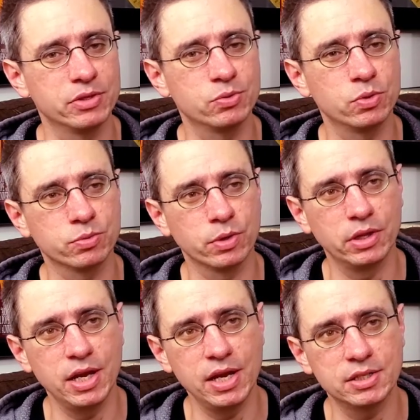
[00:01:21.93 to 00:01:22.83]
This was
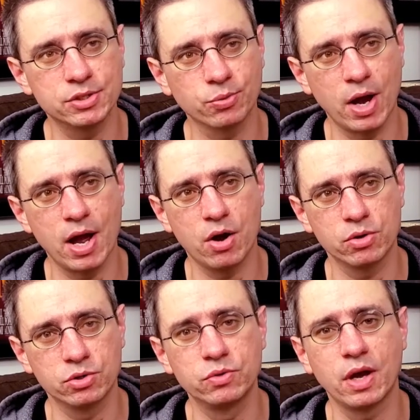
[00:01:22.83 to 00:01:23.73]
released
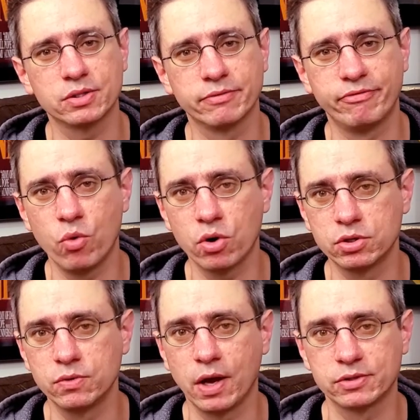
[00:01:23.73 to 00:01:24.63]
around 2004,
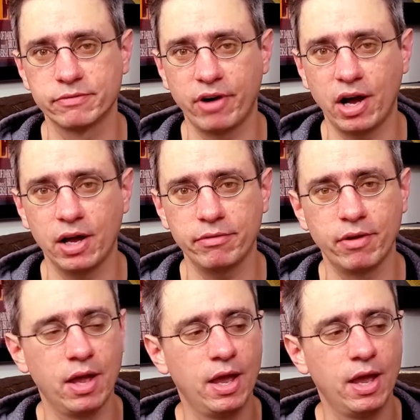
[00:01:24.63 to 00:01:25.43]
2005.